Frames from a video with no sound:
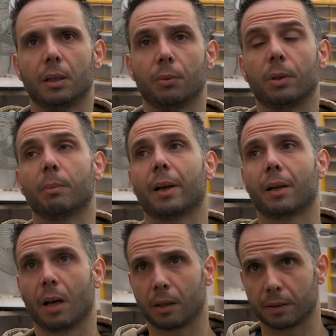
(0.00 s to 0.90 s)
with my
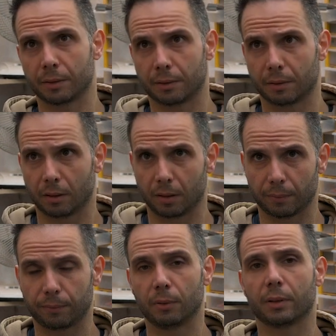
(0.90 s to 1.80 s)
current
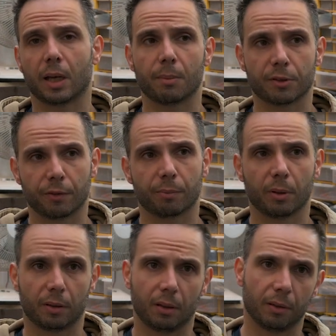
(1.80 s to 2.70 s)
full-time shift
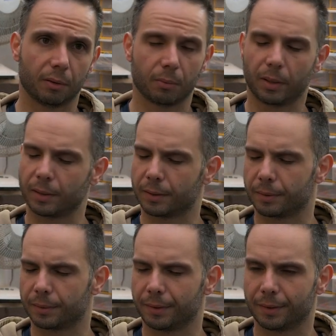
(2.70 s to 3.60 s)
pattern, it's
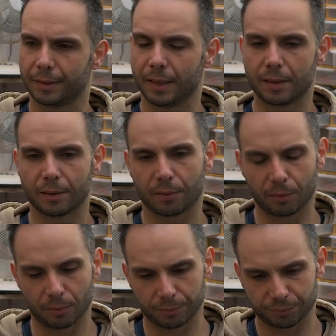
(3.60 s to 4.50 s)
quite tedious
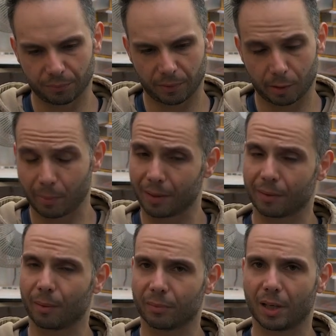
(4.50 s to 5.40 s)
to spend
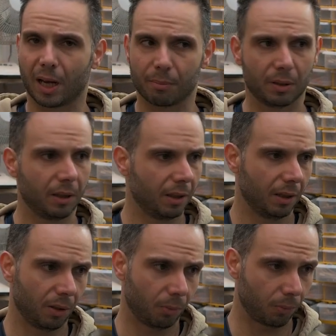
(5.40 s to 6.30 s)
some time
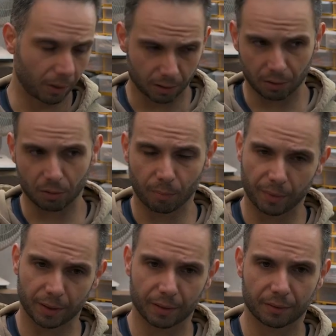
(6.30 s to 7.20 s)
working on
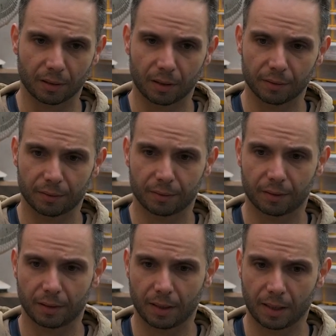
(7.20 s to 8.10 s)
my guitars,
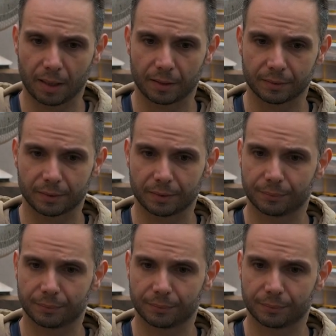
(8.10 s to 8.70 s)
and